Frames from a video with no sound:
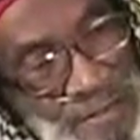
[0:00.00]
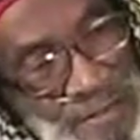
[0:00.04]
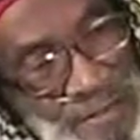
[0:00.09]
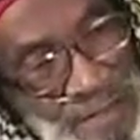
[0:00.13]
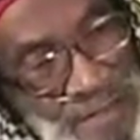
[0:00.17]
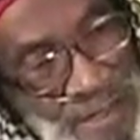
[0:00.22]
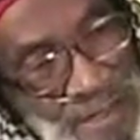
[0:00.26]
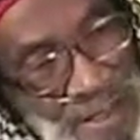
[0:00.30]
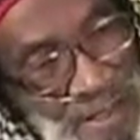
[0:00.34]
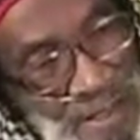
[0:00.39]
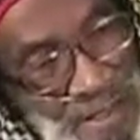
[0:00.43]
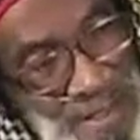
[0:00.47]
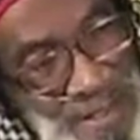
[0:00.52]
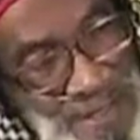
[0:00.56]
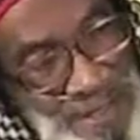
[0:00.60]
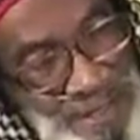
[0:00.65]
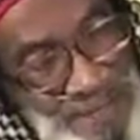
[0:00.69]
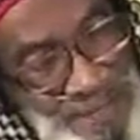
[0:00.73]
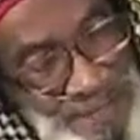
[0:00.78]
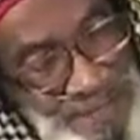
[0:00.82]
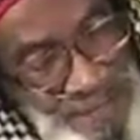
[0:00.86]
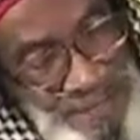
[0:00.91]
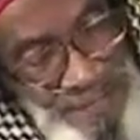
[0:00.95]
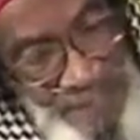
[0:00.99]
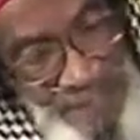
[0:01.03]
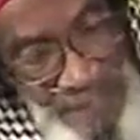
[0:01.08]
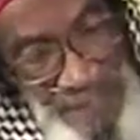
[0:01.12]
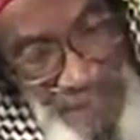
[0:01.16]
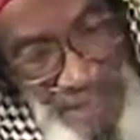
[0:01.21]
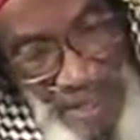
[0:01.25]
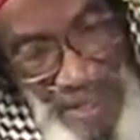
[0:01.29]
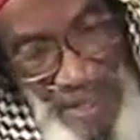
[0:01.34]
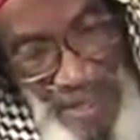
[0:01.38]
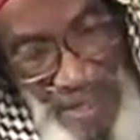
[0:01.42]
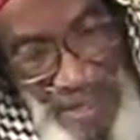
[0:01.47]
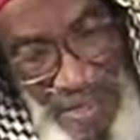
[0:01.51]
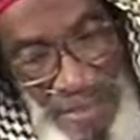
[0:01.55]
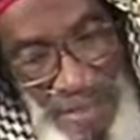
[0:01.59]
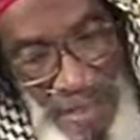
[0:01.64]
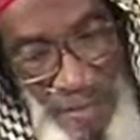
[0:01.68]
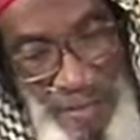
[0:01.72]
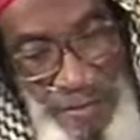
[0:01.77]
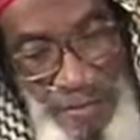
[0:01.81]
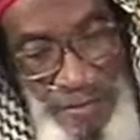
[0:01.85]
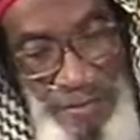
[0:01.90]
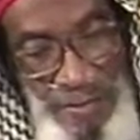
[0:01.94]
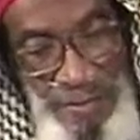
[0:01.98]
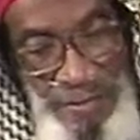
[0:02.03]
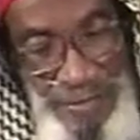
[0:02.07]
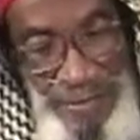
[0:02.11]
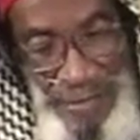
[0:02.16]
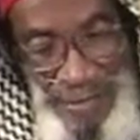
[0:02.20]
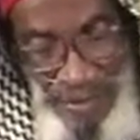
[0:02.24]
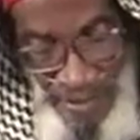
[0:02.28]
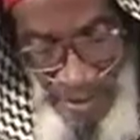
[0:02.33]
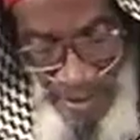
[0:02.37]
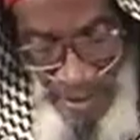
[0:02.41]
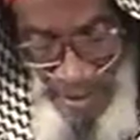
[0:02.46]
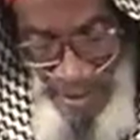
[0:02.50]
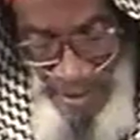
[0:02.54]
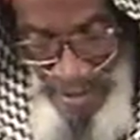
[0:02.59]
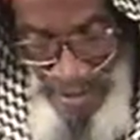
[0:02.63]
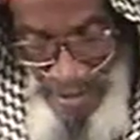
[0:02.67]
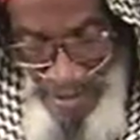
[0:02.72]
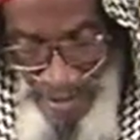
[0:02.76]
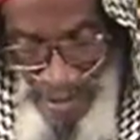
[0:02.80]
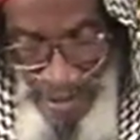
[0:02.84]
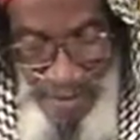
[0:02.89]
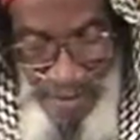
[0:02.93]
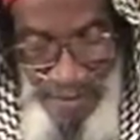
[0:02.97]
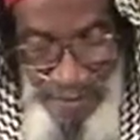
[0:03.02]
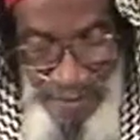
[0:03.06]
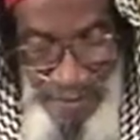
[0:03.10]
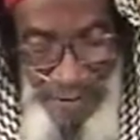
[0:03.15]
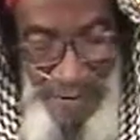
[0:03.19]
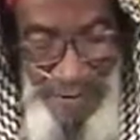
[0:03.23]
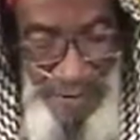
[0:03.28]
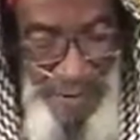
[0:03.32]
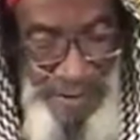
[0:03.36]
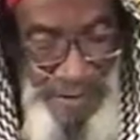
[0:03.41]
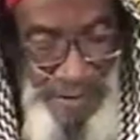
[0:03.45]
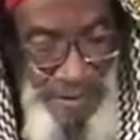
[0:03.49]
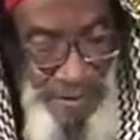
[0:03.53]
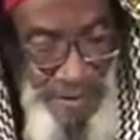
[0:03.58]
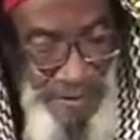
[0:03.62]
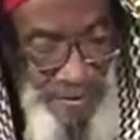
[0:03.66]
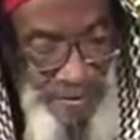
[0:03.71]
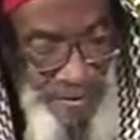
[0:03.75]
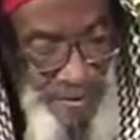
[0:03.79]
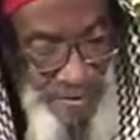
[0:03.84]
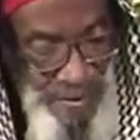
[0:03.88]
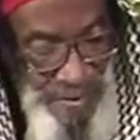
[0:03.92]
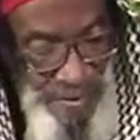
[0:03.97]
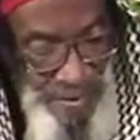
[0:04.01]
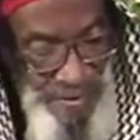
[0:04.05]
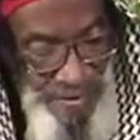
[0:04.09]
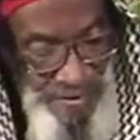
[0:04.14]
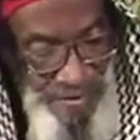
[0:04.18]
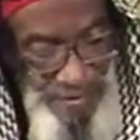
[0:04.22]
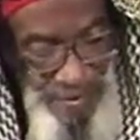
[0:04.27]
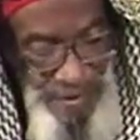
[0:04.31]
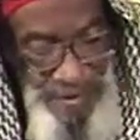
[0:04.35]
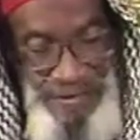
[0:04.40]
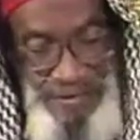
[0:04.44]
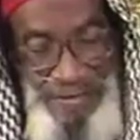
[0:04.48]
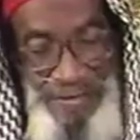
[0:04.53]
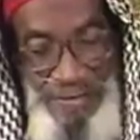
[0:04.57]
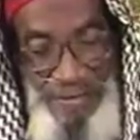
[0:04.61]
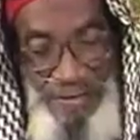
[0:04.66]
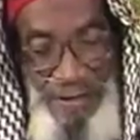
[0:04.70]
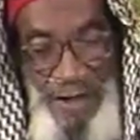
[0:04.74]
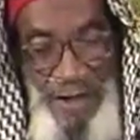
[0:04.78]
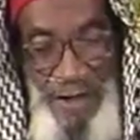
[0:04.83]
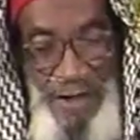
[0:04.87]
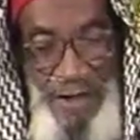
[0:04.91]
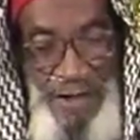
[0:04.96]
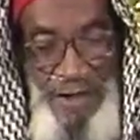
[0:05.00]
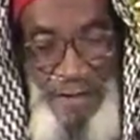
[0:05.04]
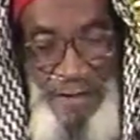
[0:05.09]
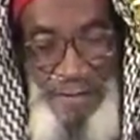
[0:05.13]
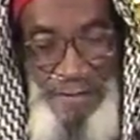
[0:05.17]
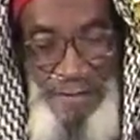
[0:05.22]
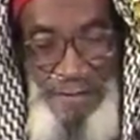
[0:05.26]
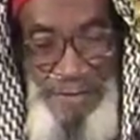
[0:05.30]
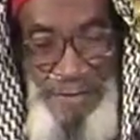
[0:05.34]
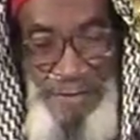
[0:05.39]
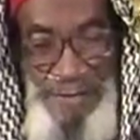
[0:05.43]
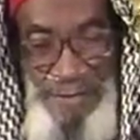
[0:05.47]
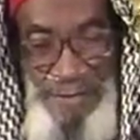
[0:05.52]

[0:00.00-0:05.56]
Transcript: week telling you that there's people that's Jesse James,